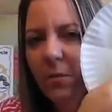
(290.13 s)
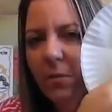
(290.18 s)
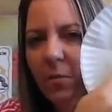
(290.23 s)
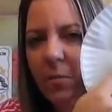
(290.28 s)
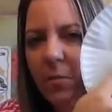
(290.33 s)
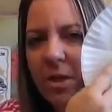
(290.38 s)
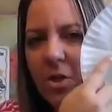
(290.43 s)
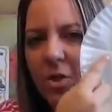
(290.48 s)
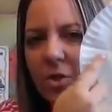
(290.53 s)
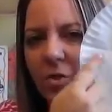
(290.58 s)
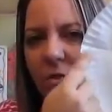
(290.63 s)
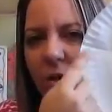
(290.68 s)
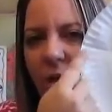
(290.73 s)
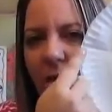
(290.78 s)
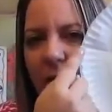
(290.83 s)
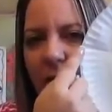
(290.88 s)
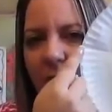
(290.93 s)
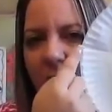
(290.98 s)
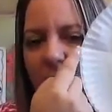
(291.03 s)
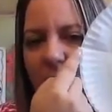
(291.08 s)
We made
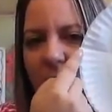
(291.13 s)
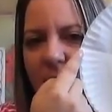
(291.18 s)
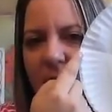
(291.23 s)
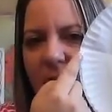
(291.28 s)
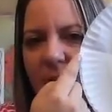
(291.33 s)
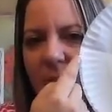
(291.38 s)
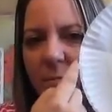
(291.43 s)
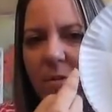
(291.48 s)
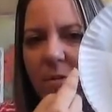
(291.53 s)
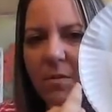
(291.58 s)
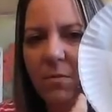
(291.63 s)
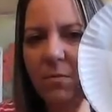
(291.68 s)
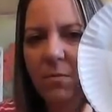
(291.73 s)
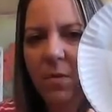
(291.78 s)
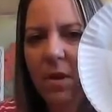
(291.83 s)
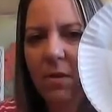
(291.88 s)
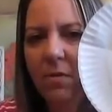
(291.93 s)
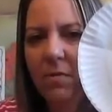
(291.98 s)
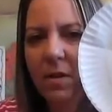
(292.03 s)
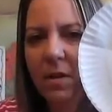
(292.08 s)
triangles, except it's a
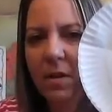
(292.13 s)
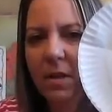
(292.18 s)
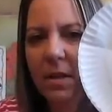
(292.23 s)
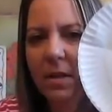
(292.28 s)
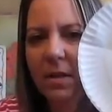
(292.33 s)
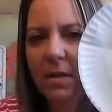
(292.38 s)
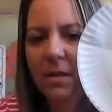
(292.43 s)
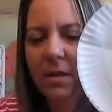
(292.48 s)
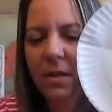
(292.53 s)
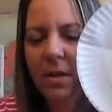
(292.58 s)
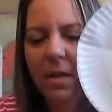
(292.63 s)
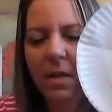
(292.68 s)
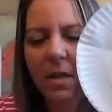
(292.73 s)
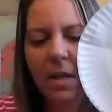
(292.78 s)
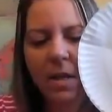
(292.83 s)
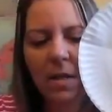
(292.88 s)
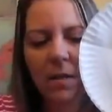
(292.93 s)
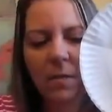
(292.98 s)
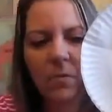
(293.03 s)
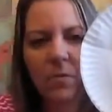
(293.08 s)
rounded end.
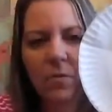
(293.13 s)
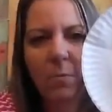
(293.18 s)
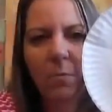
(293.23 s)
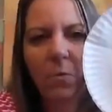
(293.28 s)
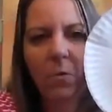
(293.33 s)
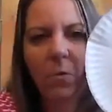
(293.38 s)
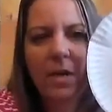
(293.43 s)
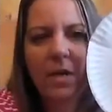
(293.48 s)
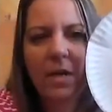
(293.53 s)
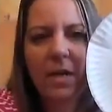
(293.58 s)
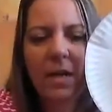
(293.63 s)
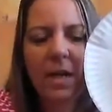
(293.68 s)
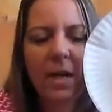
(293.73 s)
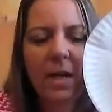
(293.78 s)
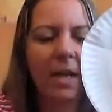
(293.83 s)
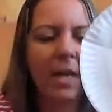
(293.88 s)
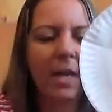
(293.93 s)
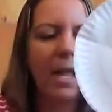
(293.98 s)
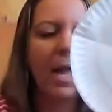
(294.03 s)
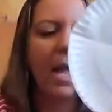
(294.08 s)
So I'm going to
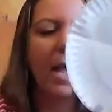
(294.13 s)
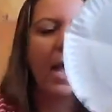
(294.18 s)
cut